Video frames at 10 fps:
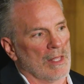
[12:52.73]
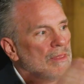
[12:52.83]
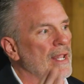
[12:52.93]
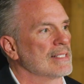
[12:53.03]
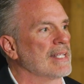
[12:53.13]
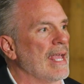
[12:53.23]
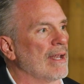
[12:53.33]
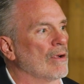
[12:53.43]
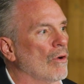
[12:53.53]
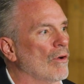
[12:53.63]
The next
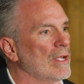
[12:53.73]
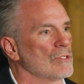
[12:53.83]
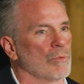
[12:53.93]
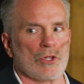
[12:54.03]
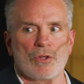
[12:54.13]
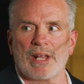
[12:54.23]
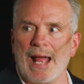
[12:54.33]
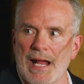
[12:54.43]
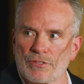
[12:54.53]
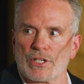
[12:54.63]
category is where you can
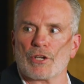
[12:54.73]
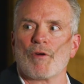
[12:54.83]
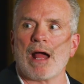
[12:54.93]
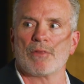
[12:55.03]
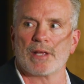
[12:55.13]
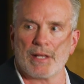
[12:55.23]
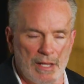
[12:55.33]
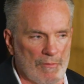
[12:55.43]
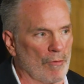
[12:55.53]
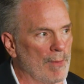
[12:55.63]
actually ground it in
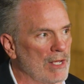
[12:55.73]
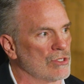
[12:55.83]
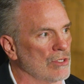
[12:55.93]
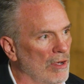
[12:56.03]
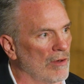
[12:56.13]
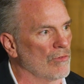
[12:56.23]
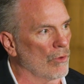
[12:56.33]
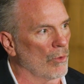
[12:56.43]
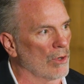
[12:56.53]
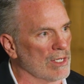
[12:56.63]
the information of
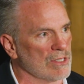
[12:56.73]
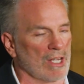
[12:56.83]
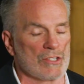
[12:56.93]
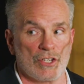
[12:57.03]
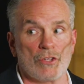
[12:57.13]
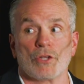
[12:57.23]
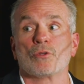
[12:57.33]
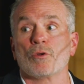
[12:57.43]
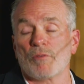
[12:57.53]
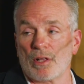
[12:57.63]
your organization. You can
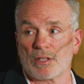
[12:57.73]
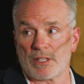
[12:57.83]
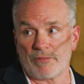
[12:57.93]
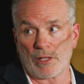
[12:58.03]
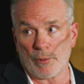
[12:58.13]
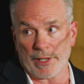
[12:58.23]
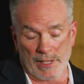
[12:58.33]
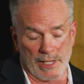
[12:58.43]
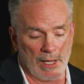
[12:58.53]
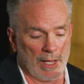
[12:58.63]
do it relatively
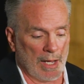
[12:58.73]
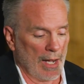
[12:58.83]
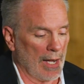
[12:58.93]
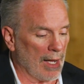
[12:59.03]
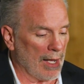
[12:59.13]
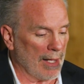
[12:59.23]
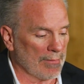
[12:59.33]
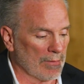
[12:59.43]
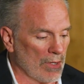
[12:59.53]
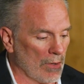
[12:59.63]
quickly.
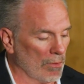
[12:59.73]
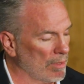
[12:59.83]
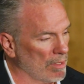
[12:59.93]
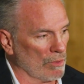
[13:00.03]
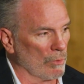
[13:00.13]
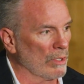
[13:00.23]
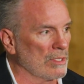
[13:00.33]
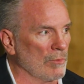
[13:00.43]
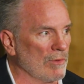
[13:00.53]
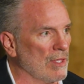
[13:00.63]
The work
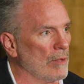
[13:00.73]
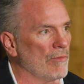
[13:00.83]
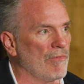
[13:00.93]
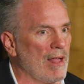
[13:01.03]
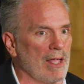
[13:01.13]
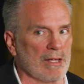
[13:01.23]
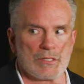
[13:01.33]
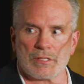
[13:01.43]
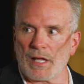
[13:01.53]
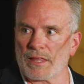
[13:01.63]
that we've done with
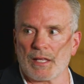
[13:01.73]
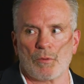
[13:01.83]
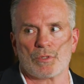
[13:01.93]
Valence, I think